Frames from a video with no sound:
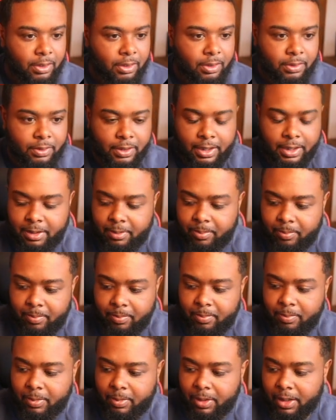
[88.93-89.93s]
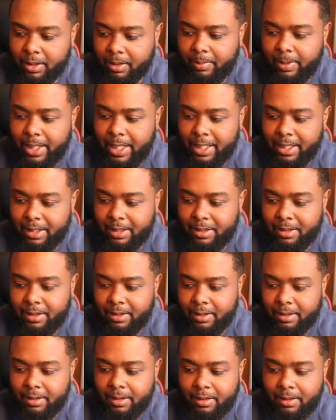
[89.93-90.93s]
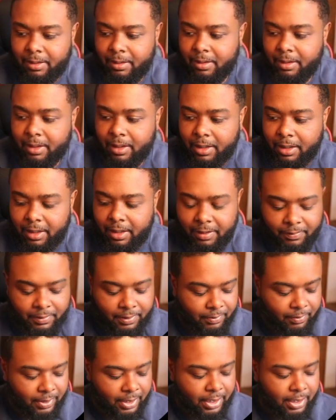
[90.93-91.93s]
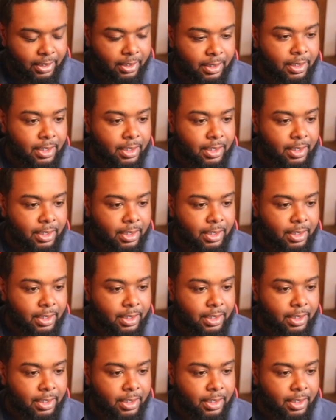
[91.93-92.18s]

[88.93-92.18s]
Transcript: so that's uh, padding uh, left and right.